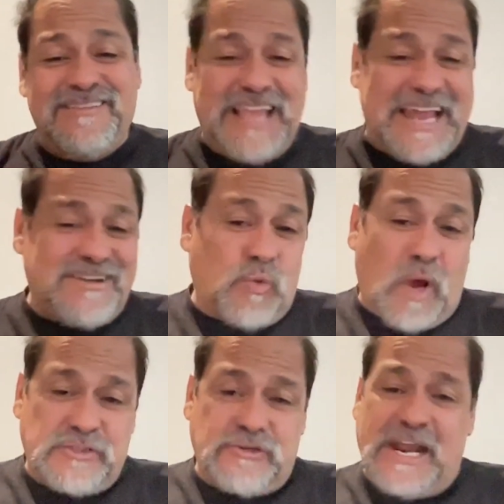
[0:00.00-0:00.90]
that
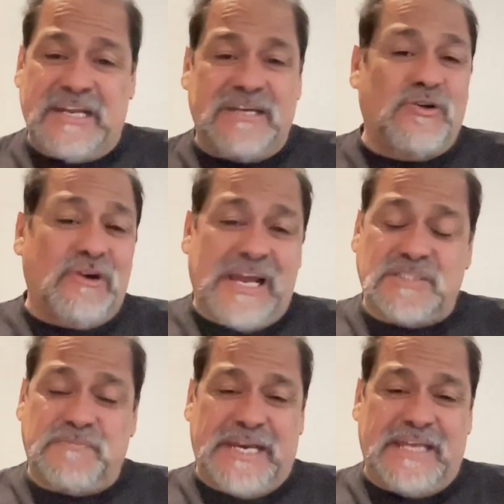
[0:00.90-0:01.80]
quadratic or
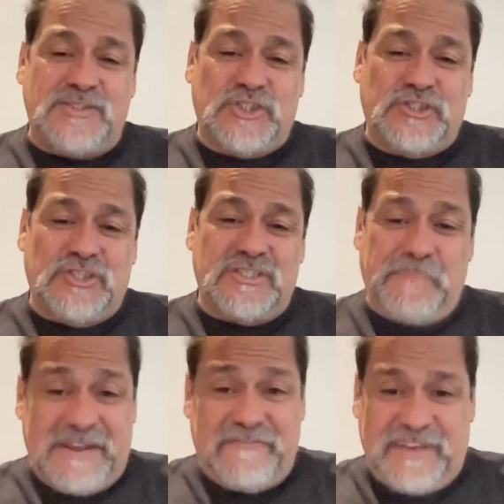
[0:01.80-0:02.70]
exponential
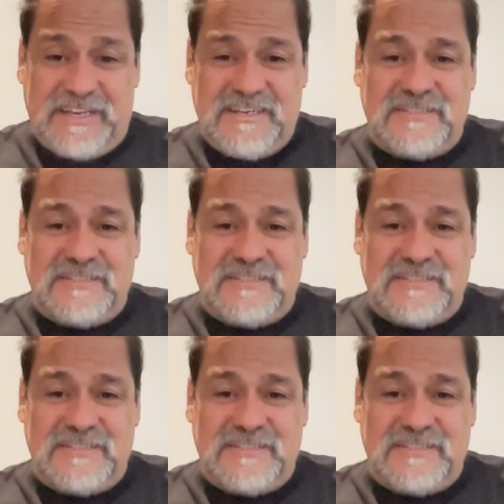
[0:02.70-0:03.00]
benefit.